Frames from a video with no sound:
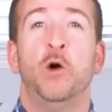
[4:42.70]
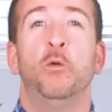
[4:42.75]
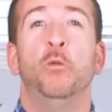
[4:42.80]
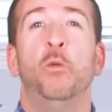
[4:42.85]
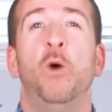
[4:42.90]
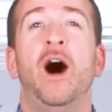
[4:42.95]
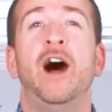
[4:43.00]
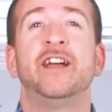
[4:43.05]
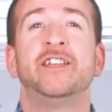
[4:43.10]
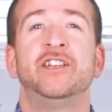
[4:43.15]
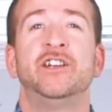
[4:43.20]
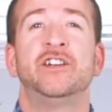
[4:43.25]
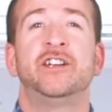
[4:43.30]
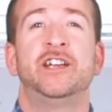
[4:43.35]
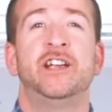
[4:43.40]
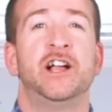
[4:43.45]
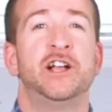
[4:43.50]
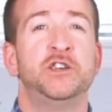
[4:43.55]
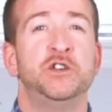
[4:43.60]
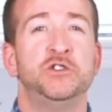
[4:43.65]
While you're
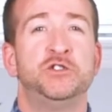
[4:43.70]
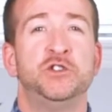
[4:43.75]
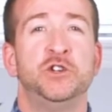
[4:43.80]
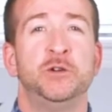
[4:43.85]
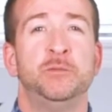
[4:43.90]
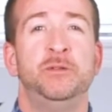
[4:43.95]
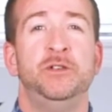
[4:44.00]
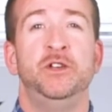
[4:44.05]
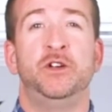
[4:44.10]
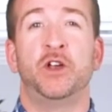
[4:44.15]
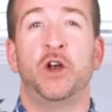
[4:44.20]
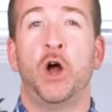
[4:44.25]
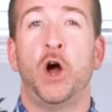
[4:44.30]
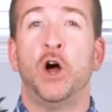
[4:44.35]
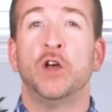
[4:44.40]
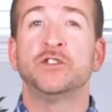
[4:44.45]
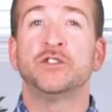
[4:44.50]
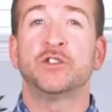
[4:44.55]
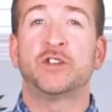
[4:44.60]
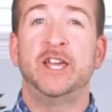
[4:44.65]
here on YouTube, you can
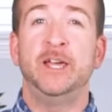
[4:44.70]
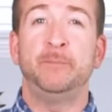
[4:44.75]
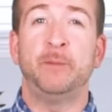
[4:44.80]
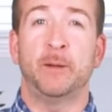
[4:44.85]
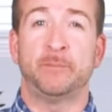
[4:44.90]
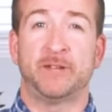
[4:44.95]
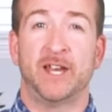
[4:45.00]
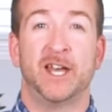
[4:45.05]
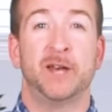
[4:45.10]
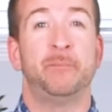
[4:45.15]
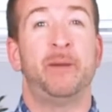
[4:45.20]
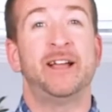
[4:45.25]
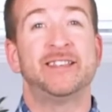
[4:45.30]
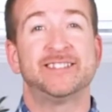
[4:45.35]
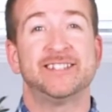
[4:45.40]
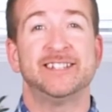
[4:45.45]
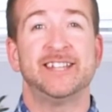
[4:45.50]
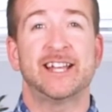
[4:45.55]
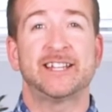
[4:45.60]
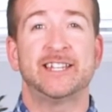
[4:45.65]
also keep updated by
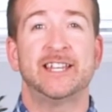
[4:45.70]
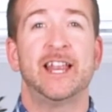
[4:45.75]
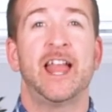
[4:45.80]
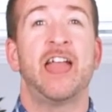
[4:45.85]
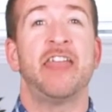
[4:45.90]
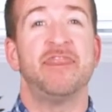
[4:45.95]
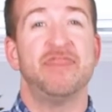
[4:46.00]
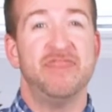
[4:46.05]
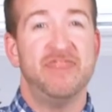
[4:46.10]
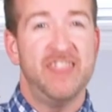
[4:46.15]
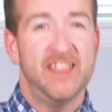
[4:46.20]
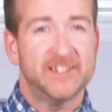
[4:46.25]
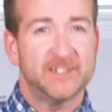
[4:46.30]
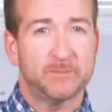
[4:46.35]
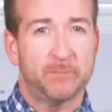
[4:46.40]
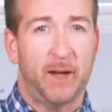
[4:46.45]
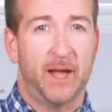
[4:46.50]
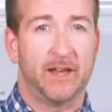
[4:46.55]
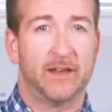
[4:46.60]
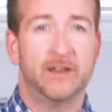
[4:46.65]
selecting this
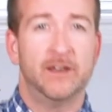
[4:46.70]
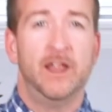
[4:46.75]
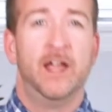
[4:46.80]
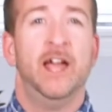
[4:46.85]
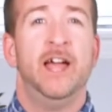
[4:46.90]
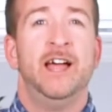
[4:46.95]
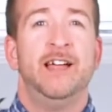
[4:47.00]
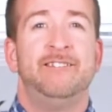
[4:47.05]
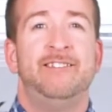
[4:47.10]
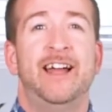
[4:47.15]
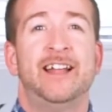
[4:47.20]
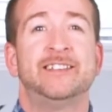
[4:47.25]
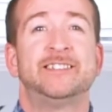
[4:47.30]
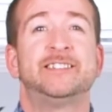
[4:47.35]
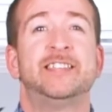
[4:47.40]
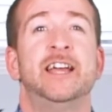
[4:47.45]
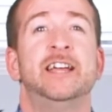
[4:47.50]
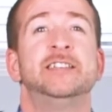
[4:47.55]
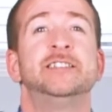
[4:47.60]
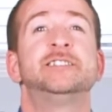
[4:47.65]
button that
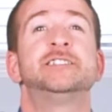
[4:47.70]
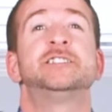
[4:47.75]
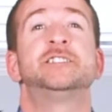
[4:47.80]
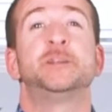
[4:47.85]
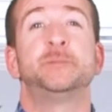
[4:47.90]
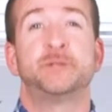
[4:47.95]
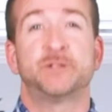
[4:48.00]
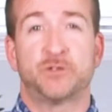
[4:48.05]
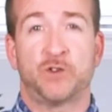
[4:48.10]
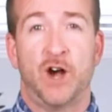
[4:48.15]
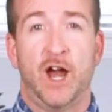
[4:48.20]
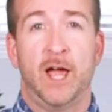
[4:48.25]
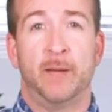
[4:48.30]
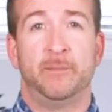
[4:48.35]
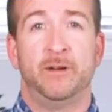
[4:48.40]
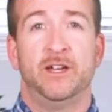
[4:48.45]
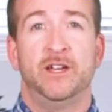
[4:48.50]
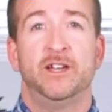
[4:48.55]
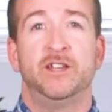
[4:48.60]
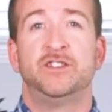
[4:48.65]
says subscribe
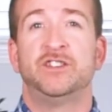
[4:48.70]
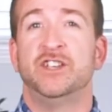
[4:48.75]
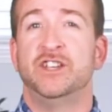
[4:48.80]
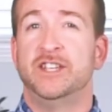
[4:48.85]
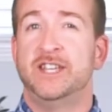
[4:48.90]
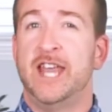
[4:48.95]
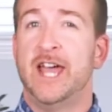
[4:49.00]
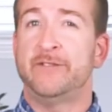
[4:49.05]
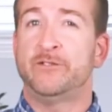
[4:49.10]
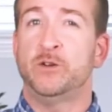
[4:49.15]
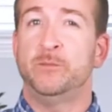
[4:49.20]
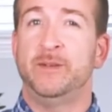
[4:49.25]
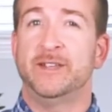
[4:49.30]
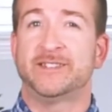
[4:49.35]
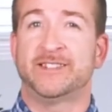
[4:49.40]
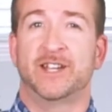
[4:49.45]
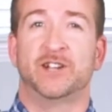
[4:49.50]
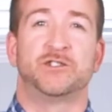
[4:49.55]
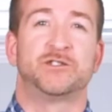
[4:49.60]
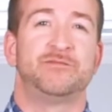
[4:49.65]
to never
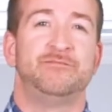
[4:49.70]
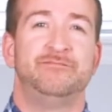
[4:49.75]
miss out.